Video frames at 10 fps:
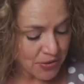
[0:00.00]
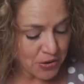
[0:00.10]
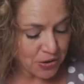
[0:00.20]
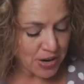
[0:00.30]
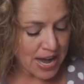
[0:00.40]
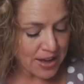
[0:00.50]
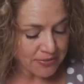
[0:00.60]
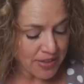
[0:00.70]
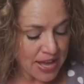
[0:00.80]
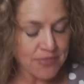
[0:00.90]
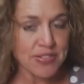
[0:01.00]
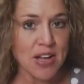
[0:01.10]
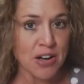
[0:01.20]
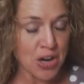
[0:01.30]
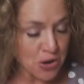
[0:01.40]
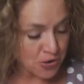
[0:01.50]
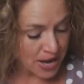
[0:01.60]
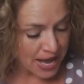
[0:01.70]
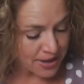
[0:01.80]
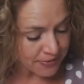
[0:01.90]
photograph, F long
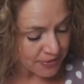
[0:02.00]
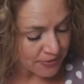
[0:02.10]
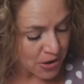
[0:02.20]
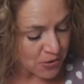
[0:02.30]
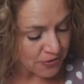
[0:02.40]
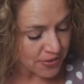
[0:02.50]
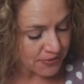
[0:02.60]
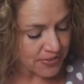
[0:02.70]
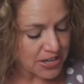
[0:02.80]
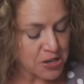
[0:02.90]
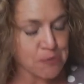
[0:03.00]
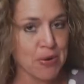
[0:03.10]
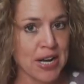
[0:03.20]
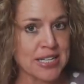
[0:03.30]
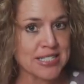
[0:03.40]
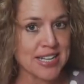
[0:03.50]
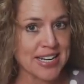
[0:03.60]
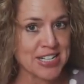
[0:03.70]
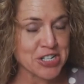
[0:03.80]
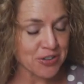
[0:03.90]
O F, FOF, fingerprint,
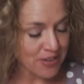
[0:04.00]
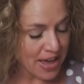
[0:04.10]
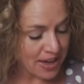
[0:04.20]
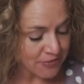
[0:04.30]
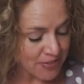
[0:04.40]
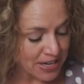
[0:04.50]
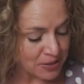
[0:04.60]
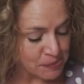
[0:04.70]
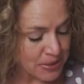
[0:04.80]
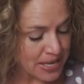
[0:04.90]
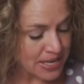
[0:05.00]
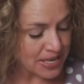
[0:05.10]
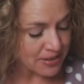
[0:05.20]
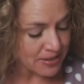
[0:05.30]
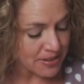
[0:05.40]
initial F, final P,